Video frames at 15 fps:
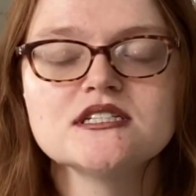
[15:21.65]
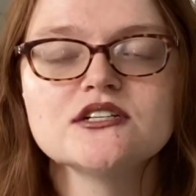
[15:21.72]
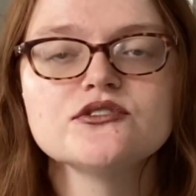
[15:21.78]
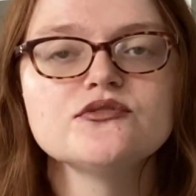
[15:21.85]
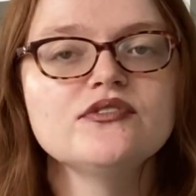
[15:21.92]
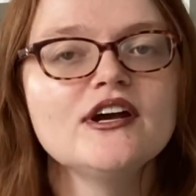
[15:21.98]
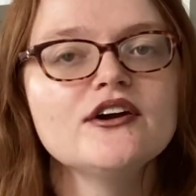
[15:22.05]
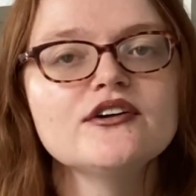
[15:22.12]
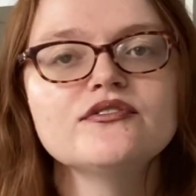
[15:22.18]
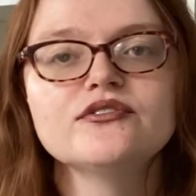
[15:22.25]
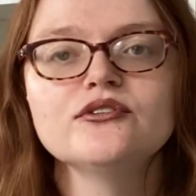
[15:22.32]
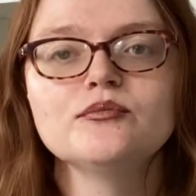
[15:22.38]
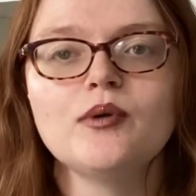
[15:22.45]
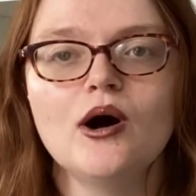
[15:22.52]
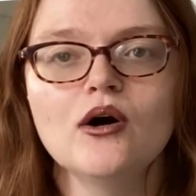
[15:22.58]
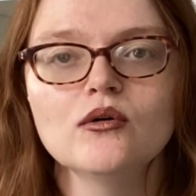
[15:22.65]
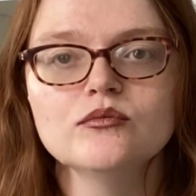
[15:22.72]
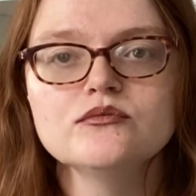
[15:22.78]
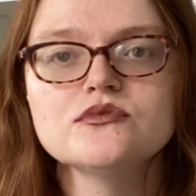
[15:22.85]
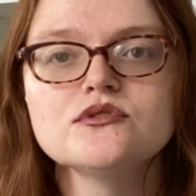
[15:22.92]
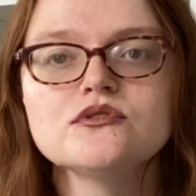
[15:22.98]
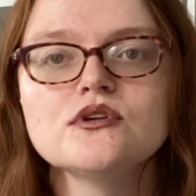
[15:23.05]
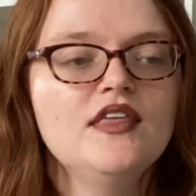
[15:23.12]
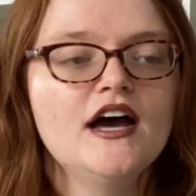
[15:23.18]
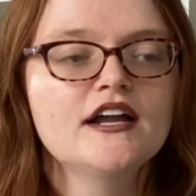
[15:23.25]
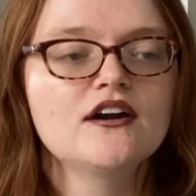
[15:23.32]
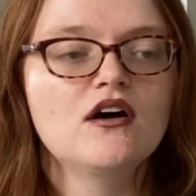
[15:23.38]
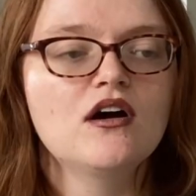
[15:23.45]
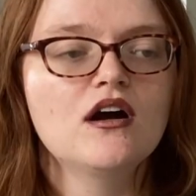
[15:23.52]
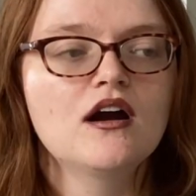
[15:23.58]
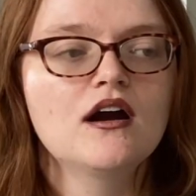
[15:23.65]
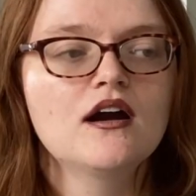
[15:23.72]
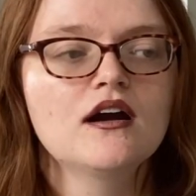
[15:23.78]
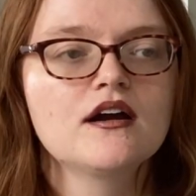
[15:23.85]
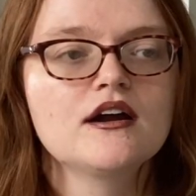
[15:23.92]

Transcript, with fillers: There's very few poems that are